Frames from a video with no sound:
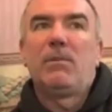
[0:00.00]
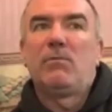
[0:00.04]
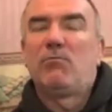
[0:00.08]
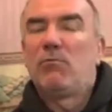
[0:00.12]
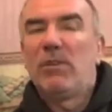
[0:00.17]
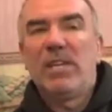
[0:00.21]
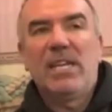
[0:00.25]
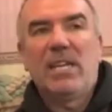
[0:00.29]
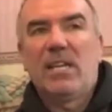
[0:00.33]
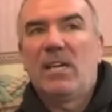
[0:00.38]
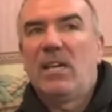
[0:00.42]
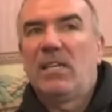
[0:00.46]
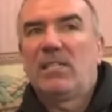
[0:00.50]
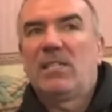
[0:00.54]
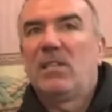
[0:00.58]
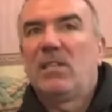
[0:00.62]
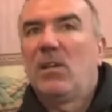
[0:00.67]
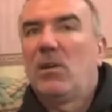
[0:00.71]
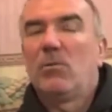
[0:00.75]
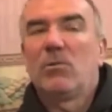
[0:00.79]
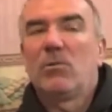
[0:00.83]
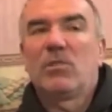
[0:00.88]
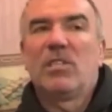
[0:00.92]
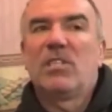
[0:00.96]
Realising
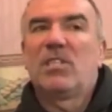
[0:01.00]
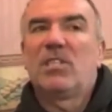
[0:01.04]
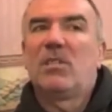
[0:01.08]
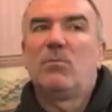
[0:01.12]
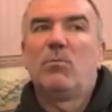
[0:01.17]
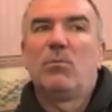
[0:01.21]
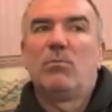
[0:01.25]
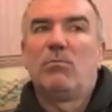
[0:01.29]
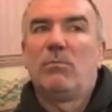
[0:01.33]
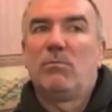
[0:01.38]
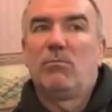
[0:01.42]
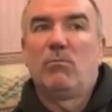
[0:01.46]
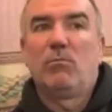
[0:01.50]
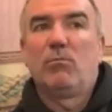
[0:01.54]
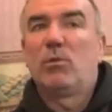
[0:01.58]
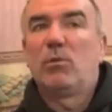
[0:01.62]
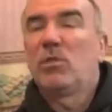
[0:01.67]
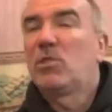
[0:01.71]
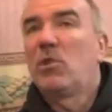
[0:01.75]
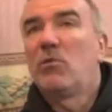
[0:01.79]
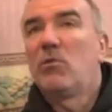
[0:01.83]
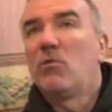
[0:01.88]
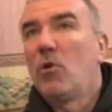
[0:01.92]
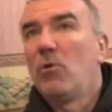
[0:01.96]
the whole system
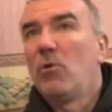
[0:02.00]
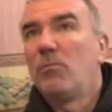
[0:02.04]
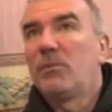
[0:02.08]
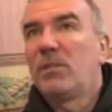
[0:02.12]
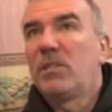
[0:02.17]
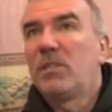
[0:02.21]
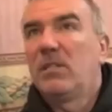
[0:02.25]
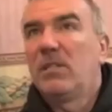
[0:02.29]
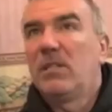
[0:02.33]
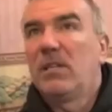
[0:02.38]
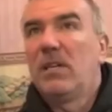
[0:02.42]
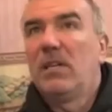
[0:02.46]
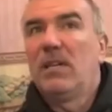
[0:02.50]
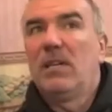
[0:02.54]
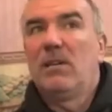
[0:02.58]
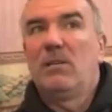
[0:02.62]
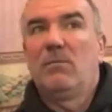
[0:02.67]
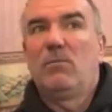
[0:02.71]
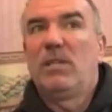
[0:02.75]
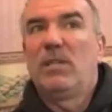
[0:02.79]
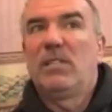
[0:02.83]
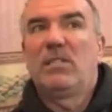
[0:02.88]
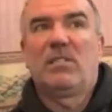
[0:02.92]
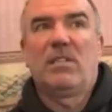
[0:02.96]
was corrupt,
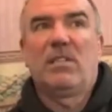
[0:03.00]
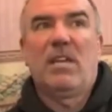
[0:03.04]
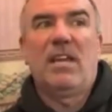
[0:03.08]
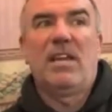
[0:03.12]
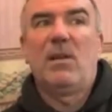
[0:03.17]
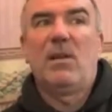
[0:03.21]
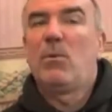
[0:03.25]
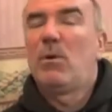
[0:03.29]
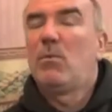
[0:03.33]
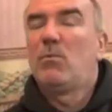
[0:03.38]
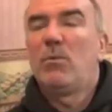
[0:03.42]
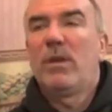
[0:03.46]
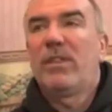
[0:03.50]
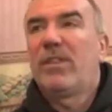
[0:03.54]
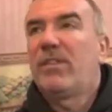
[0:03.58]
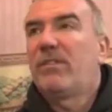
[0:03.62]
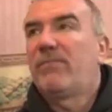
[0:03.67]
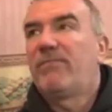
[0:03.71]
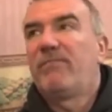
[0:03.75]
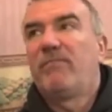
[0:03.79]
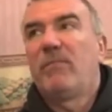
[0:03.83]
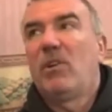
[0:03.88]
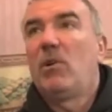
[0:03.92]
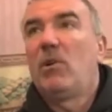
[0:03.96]
which anyone with
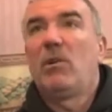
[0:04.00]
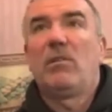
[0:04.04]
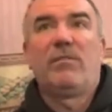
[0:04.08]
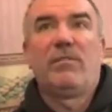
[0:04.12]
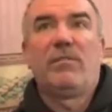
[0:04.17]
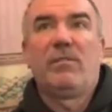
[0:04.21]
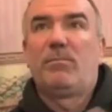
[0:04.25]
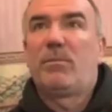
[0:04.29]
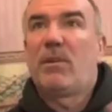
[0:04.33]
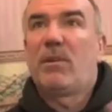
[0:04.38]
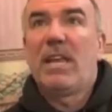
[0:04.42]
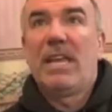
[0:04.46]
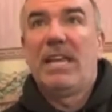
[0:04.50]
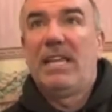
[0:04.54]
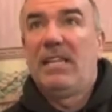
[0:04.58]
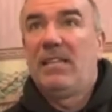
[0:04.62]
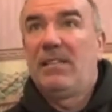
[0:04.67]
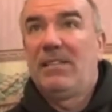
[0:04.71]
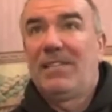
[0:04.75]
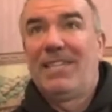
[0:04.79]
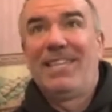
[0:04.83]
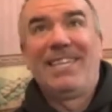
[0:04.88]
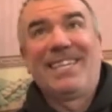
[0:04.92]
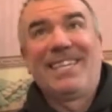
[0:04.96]
half a brain
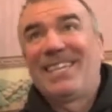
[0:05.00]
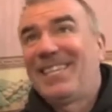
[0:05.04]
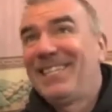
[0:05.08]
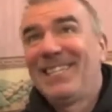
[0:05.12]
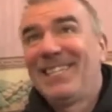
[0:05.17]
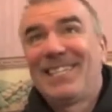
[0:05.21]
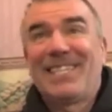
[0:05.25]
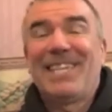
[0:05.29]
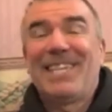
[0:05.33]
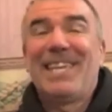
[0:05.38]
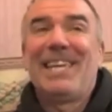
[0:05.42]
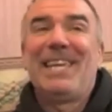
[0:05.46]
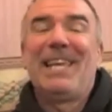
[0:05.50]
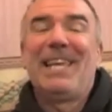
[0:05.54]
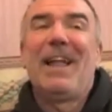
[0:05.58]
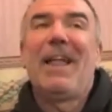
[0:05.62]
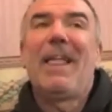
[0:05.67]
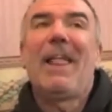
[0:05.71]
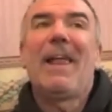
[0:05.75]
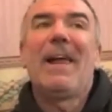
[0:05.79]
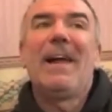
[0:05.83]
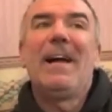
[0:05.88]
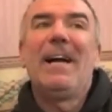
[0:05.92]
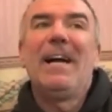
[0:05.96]
can see.
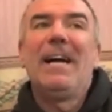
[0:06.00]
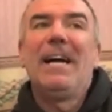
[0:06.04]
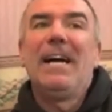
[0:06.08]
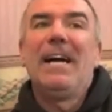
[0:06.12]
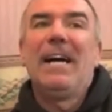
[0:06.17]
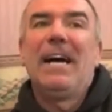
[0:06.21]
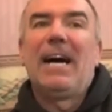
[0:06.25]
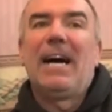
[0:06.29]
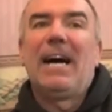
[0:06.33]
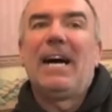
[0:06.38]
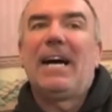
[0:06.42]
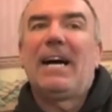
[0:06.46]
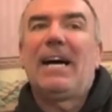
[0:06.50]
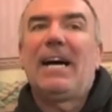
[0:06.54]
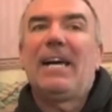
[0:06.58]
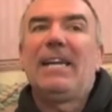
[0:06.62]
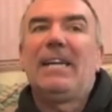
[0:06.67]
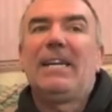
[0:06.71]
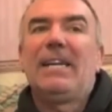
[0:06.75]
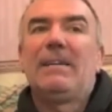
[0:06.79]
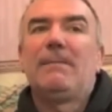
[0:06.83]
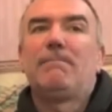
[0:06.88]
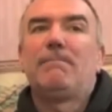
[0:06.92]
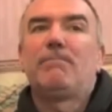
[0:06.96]

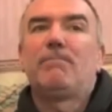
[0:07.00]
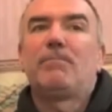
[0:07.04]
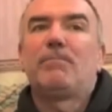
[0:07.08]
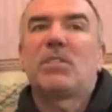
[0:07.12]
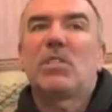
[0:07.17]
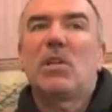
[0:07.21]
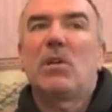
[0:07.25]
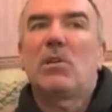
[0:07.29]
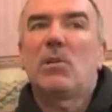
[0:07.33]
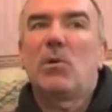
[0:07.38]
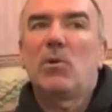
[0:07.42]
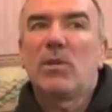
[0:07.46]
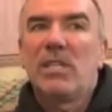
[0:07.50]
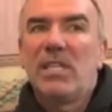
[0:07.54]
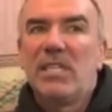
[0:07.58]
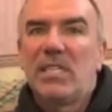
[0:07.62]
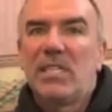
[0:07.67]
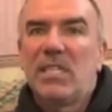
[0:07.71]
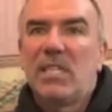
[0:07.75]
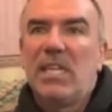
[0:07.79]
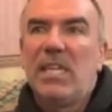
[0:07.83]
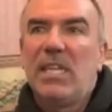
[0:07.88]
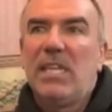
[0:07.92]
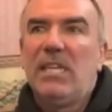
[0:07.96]
I started looking
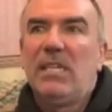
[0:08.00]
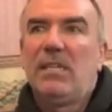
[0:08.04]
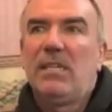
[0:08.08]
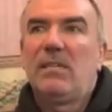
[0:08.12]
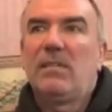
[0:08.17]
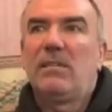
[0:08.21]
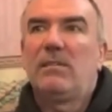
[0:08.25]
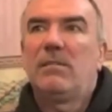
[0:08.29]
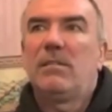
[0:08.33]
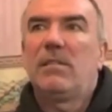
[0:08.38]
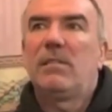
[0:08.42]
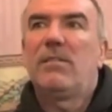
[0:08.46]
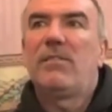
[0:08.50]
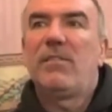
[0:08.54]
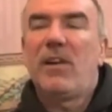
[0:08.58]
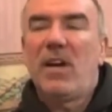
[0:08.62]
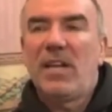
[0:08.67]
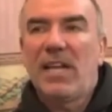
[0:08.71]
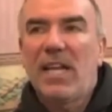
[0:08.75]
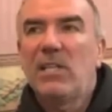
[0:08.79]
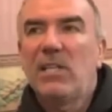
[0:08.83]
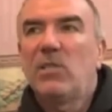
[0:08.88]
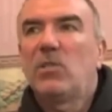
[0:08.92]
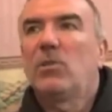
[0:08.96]
into the
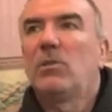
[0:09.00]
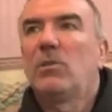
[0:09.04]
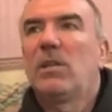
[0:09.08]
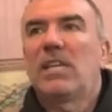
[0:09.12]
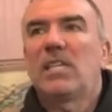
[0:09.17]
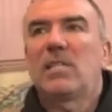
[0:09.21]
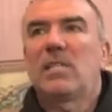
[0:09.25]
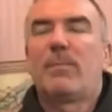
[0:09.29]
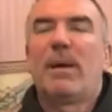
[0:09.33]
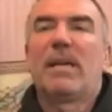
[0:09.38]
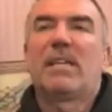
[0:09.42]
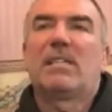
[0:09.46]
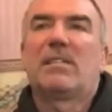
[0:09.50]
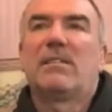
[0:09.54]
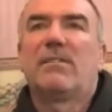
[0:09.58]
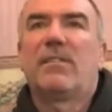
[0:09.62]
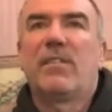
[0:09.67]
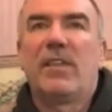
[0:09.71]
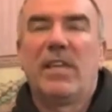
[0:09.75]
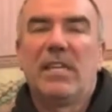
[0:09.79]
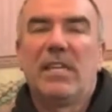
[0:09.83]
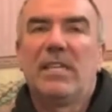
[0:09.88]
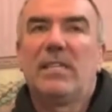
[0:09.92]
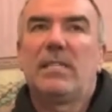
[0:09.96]
financial aspects of
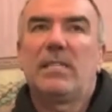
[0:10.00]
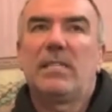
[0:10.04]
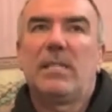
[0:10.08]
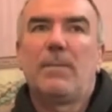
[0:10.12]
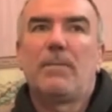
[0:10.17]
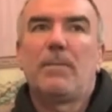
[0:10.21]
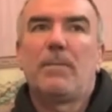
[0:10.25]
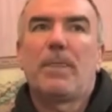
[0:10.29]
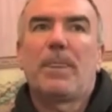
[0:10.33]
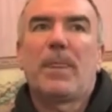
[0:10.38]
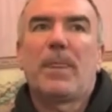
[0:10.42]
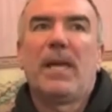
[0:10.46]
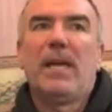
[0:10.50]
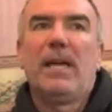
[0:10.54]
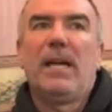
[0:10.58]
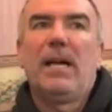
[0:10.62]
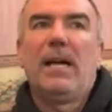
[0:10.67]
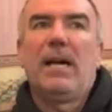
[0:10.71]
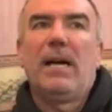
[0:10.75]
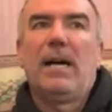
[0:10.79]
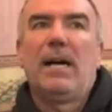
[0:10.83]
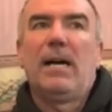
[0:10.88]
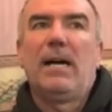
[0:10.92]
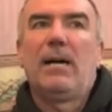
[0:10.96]
things,
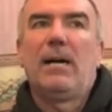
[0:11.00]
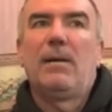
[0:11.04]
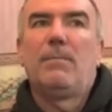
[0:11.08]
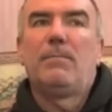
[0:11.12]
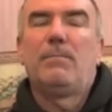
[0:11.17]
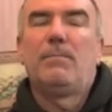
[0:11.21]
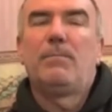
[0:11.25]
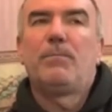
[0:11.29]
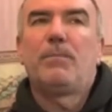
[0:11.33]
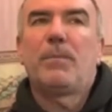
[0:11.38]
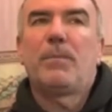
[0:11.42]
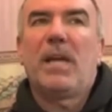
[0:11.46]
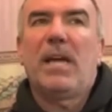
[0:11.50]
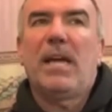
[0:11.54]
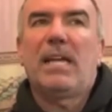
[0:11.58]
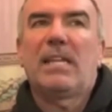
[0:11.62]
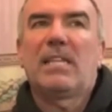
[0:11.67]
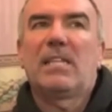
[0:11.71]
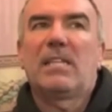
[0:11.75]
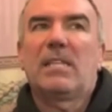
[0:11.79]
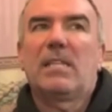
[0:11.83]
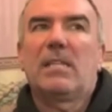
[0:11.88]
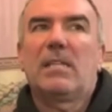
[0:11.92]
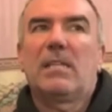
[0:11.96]
and